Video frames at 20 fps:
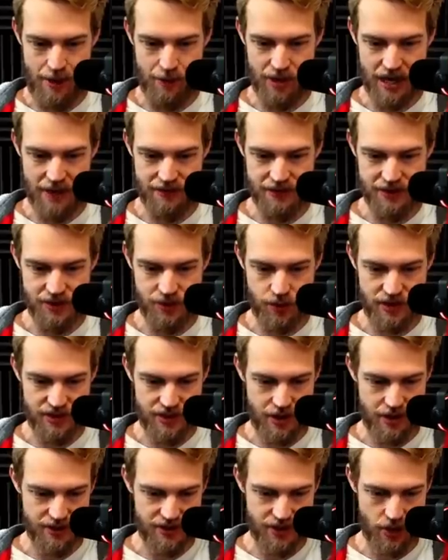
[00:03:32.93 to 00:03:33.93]
We got this three
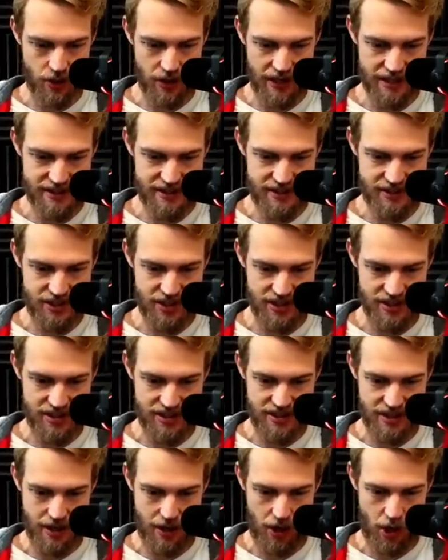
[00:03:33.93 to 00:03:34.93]
star. So let's
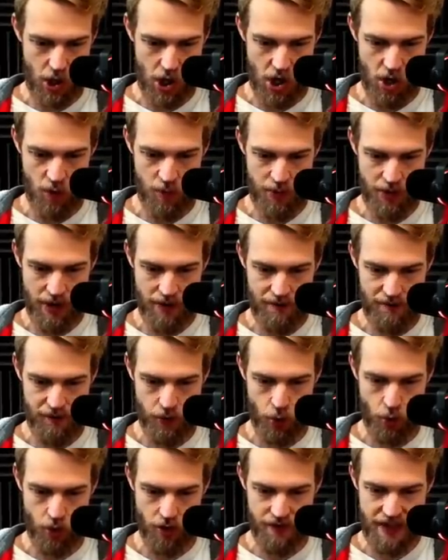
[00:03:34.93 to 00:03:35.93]
just hope
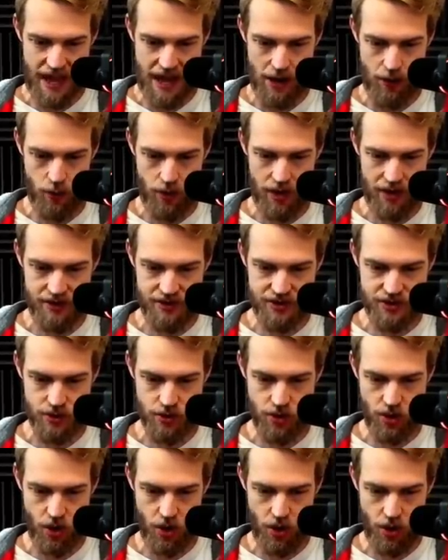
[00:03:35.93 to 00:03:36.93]
for that one to
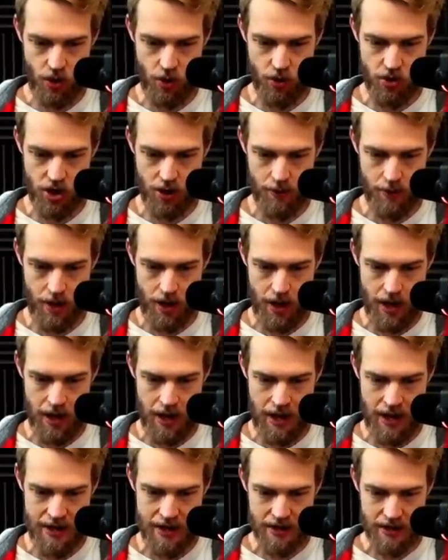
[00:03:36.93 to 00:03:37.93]
go. Come
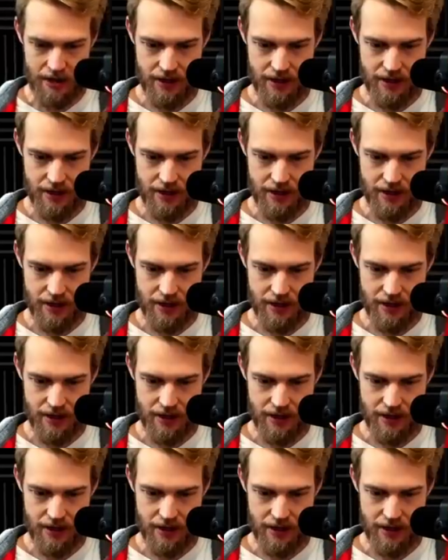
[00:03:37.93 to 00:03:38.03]
on.